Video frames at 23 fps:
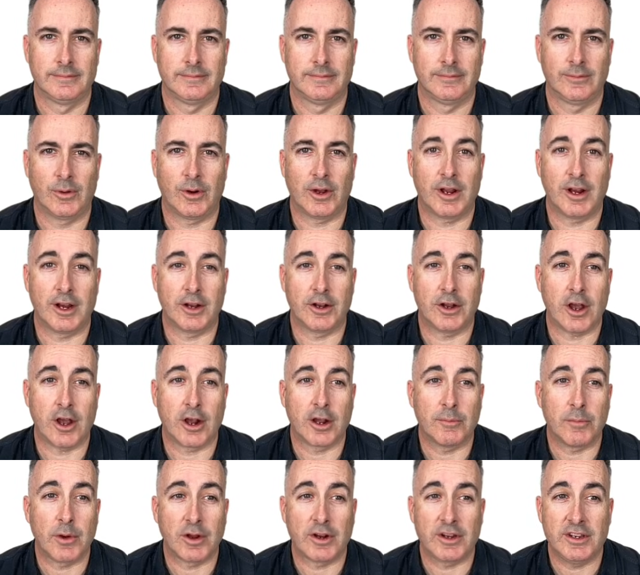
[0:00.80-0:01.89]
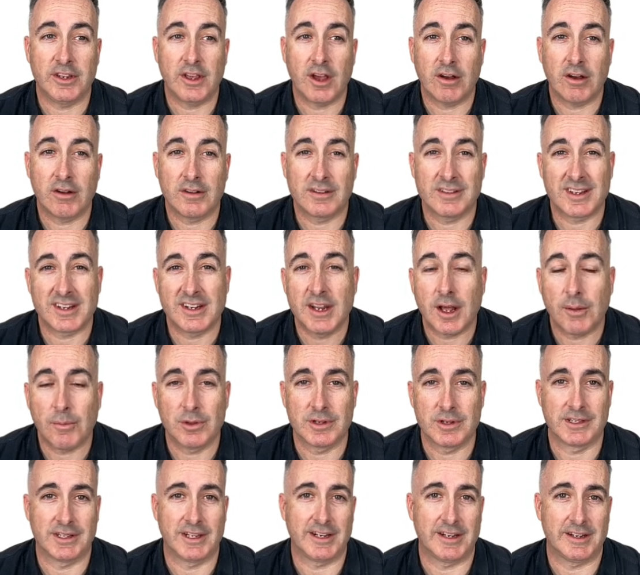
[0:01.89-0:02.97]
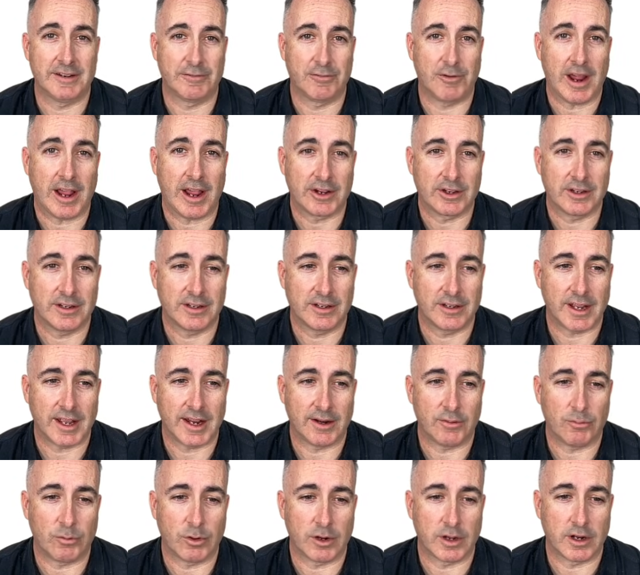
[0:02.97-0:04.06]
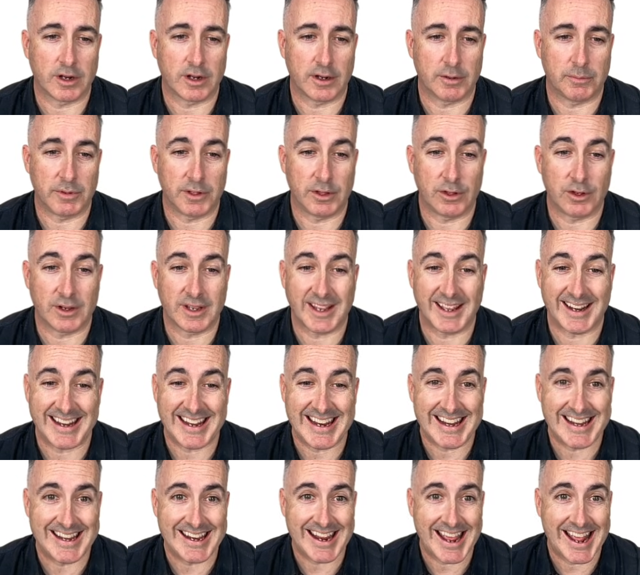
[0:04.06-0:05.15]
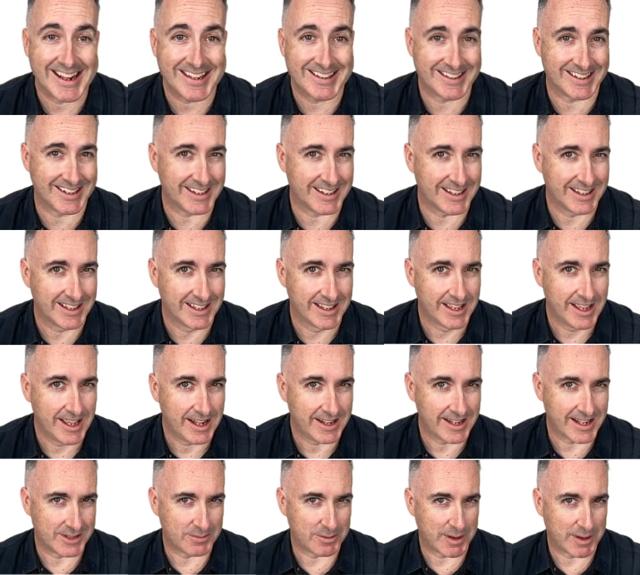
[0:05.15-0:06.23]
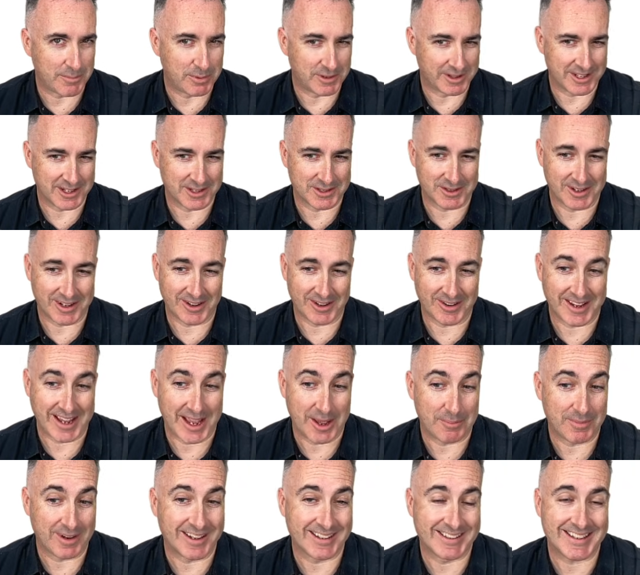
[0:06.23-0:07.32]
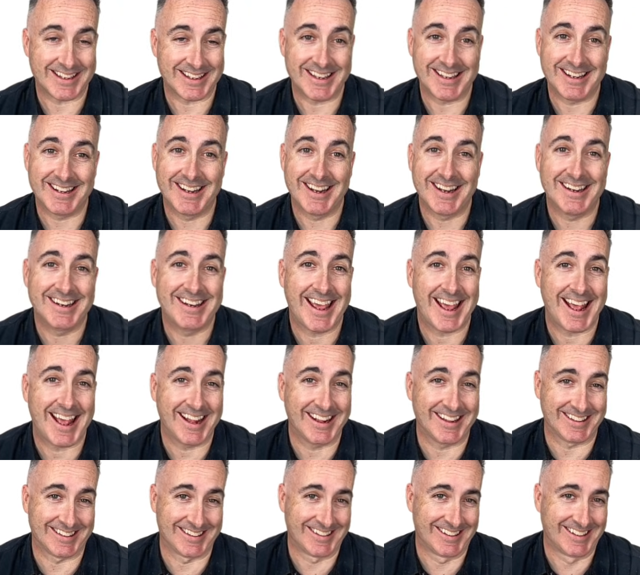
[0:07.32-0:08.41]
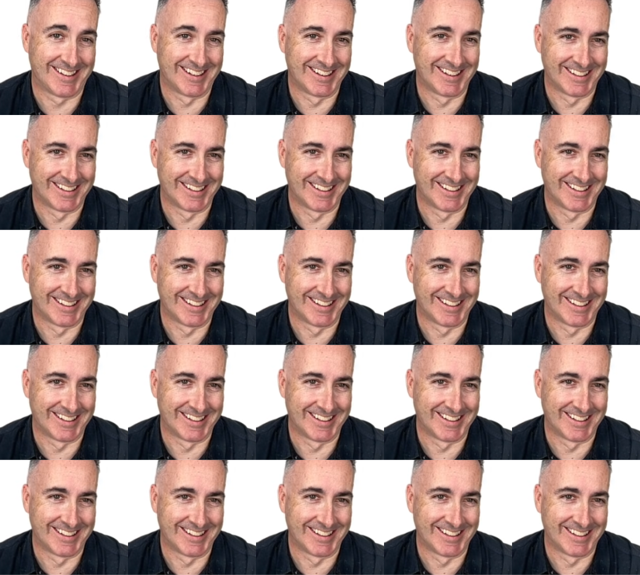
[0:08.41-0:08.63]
We're going to talk about Young's double slit diffraction, and we're going to be looking at intensity. And that's why I put this one here camping is intense.